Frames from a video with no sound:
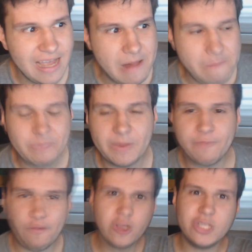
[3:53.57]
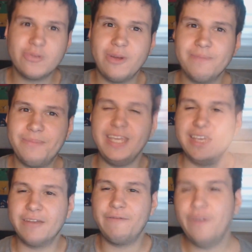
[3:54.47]
The first one being
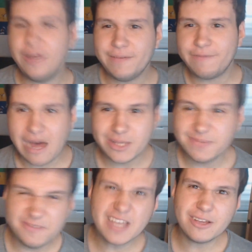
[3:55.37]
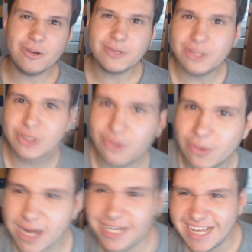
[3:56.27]
at 30,000, we are going to
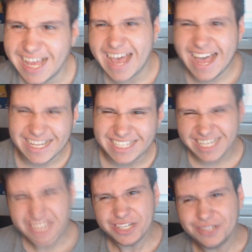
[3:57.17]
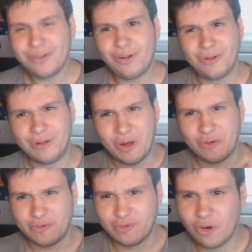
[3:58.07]
create additional
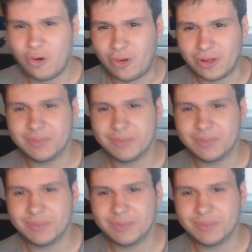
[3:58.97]
rules.